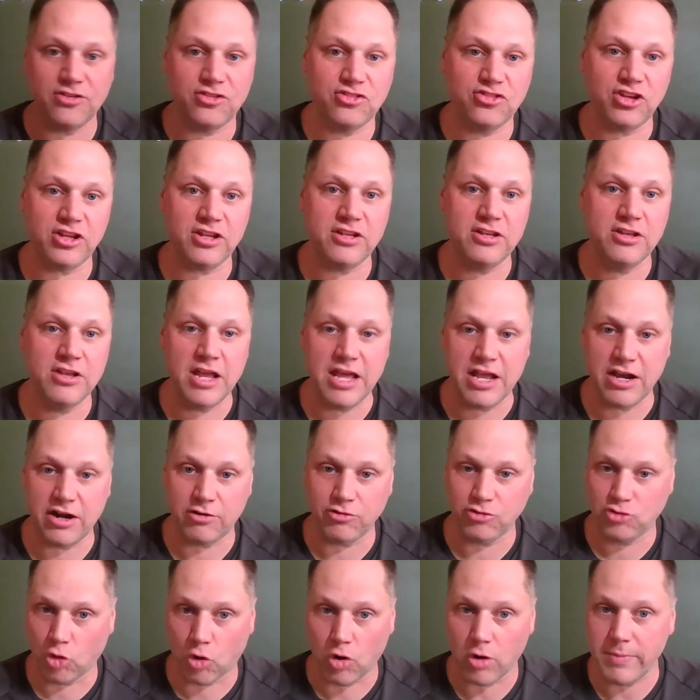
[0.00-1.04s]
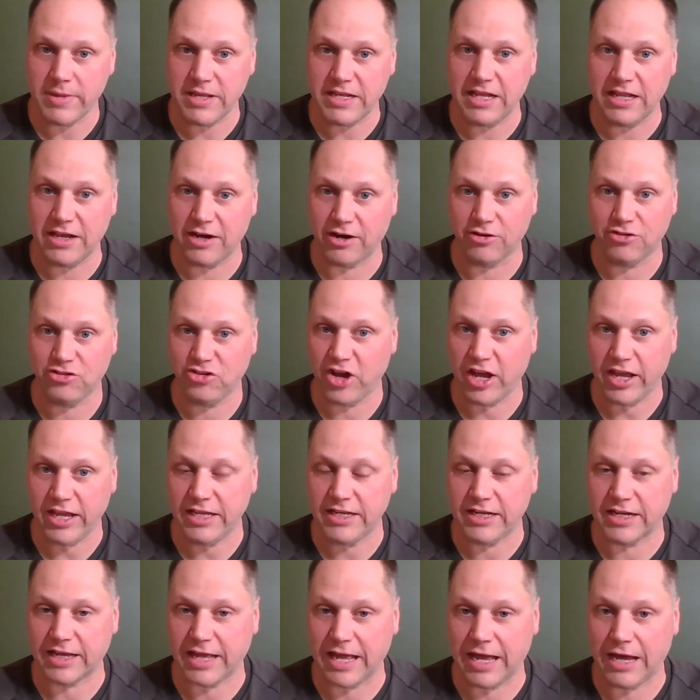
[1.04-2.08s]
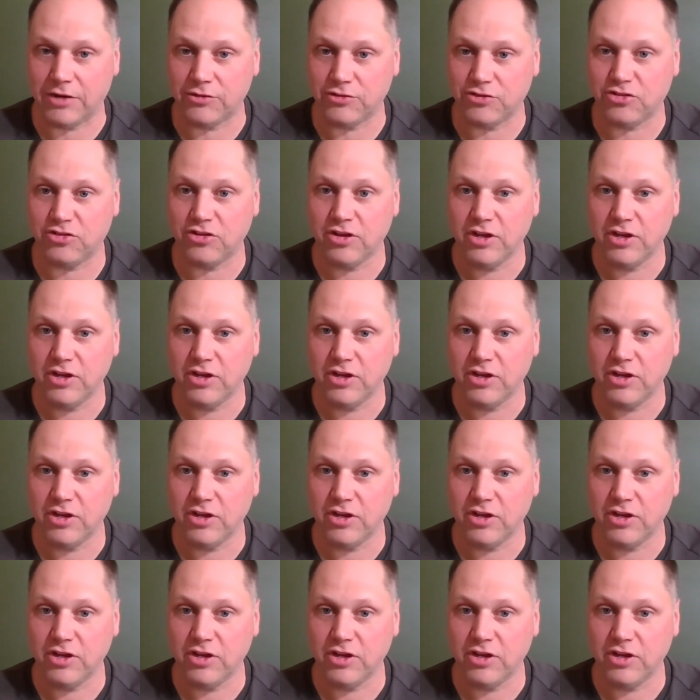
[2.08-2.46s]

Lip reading: sitting dormant in our checking accounts